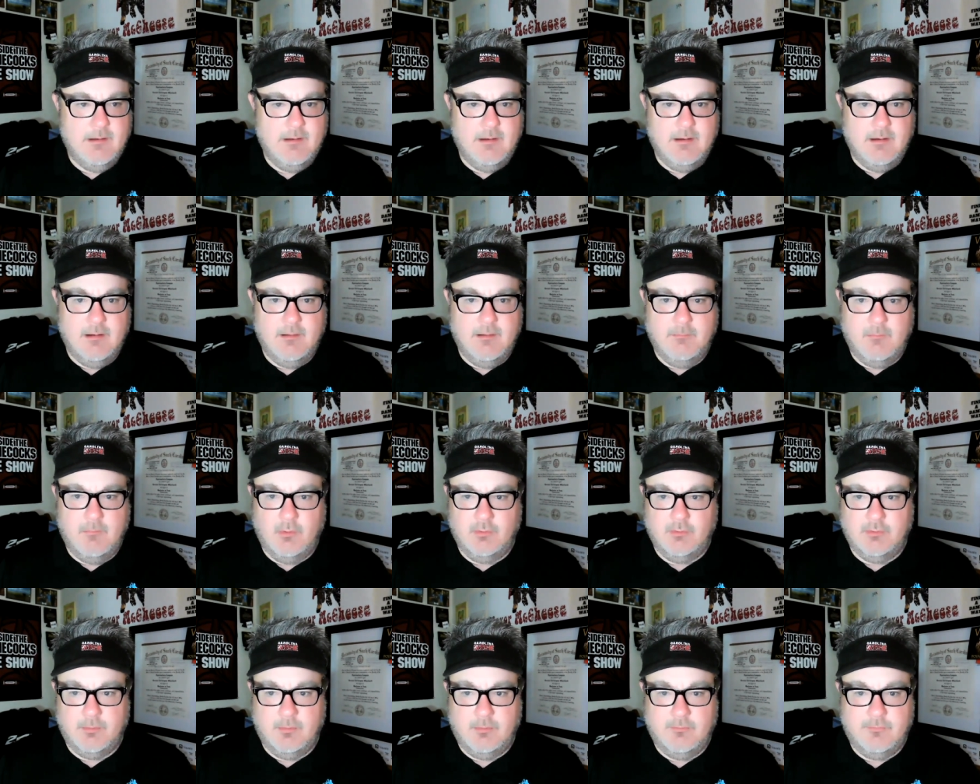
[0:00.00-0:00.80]
Uh,
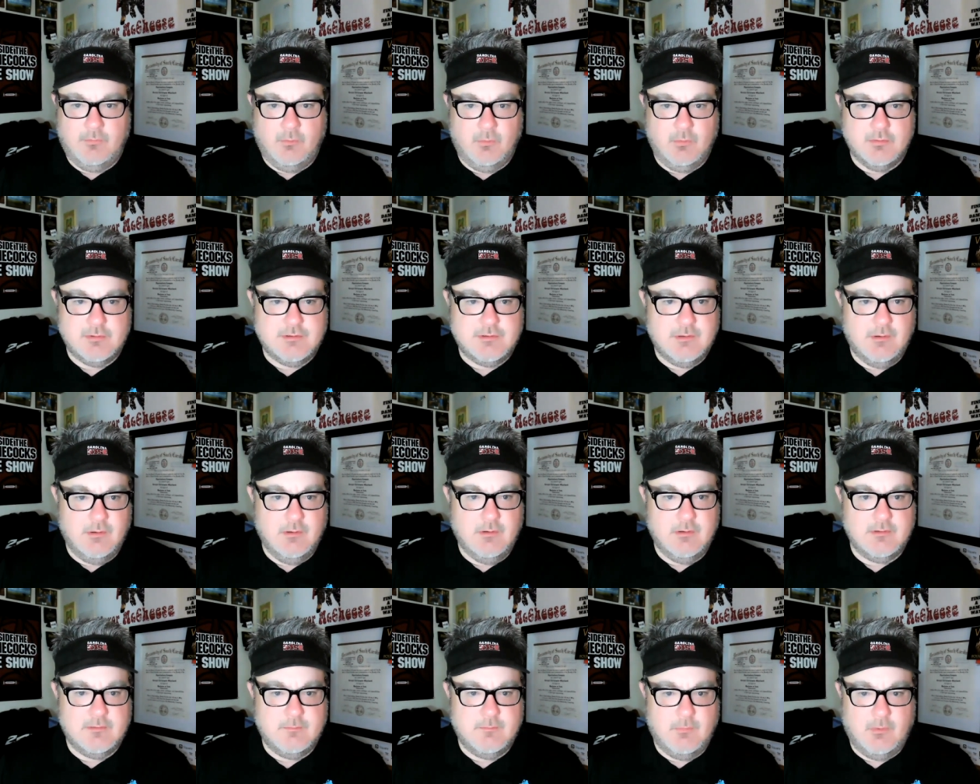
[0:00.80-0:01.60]
multiple four
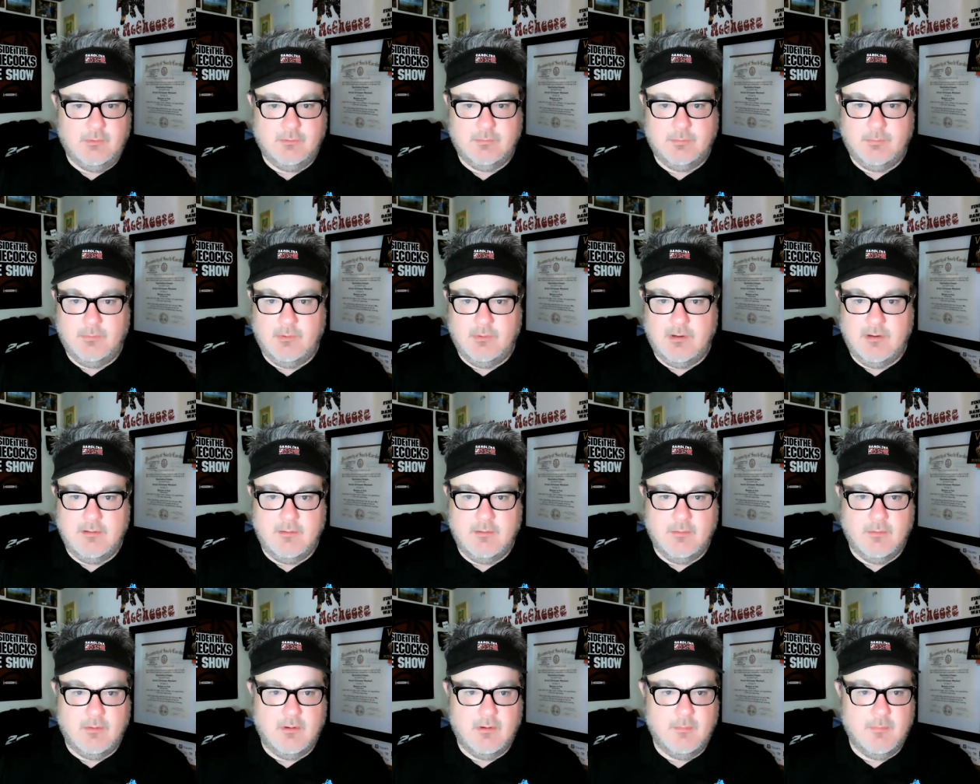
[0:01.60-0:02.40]
stars, multiple
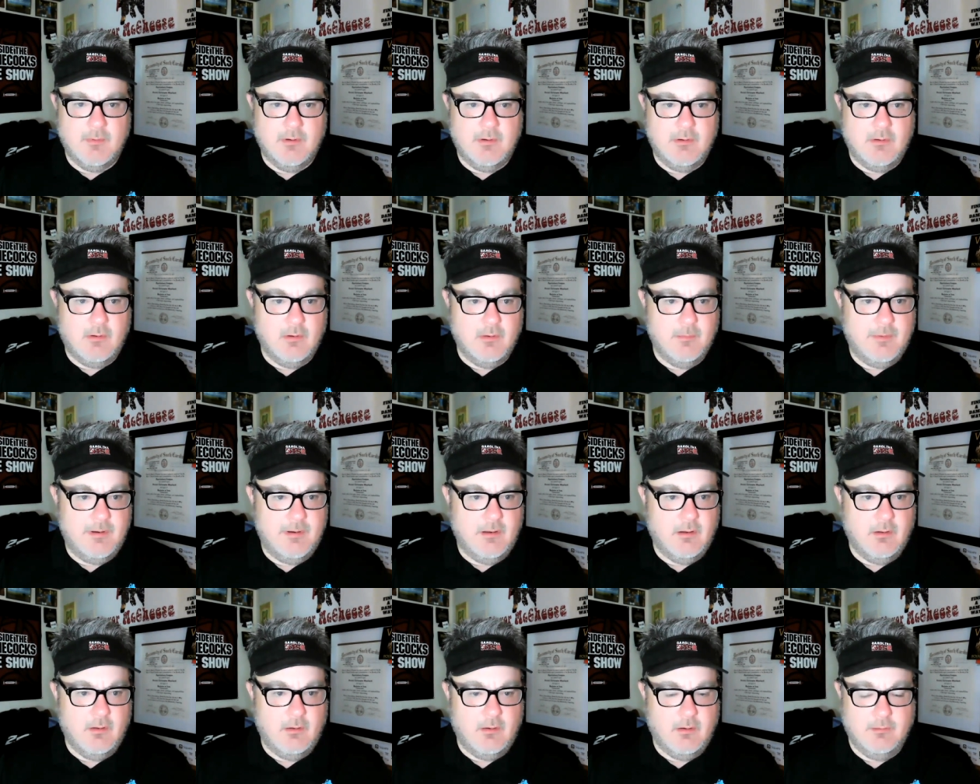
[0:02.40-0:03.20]
Under Armour and Army
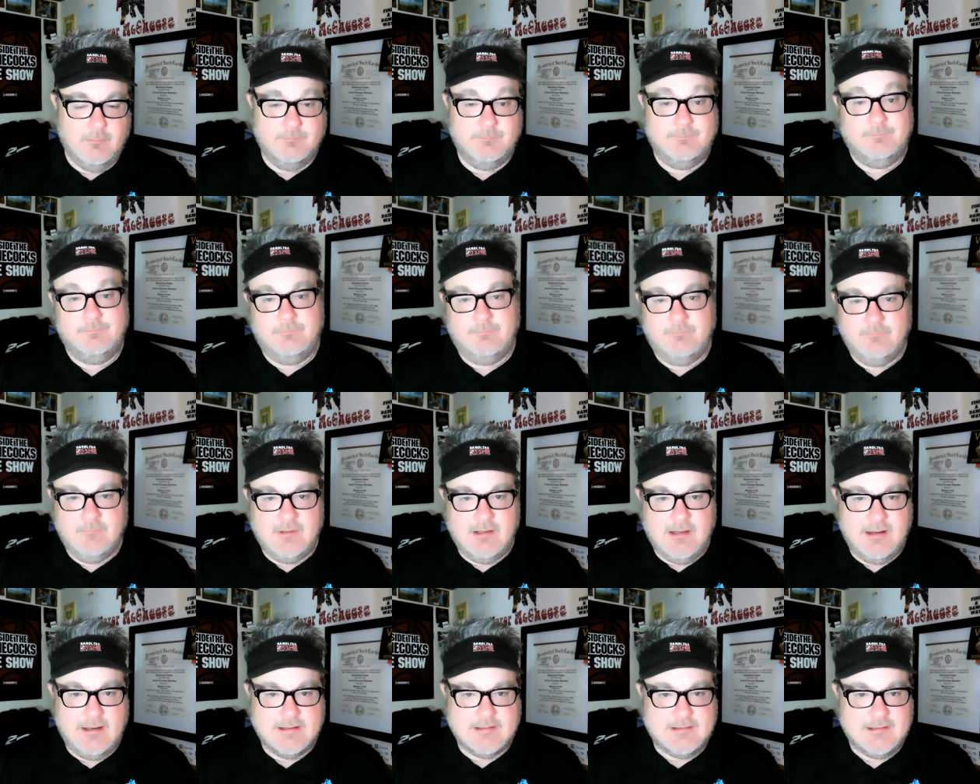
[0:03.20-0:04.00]
all, or
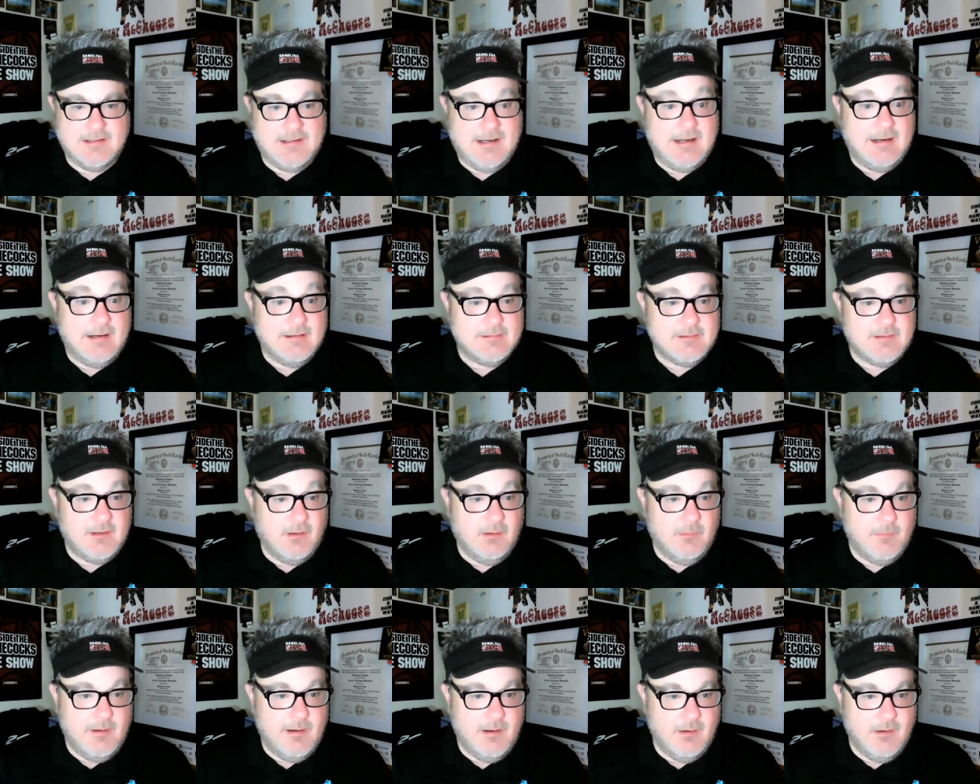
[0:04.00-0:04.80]
I guess Adidas
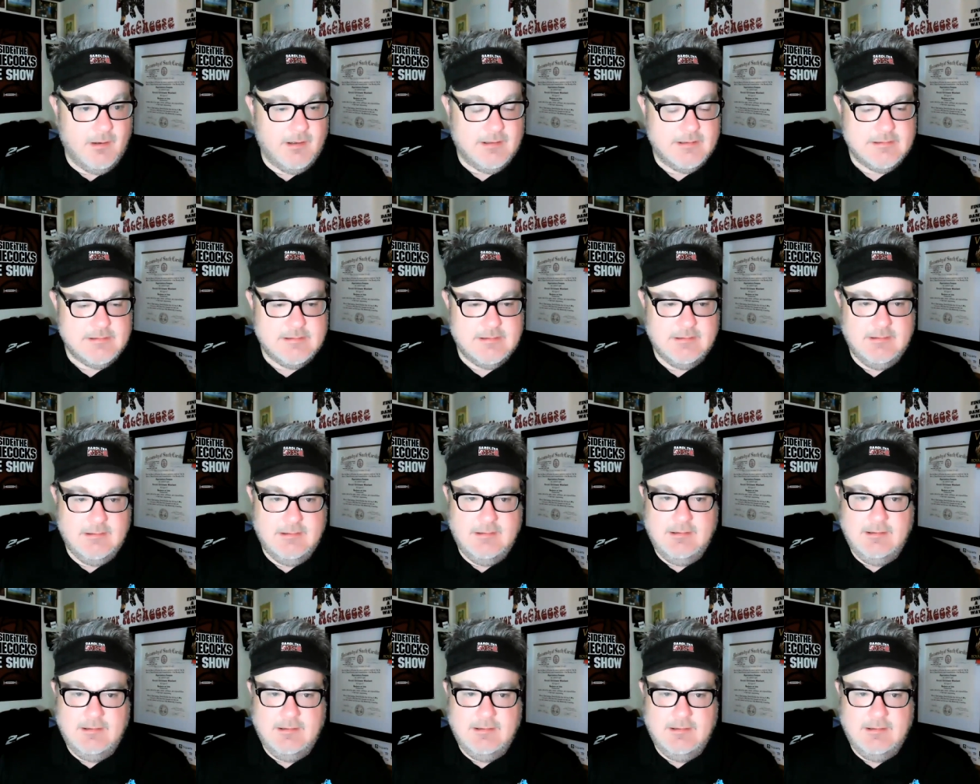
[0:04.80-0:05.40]
All Americans,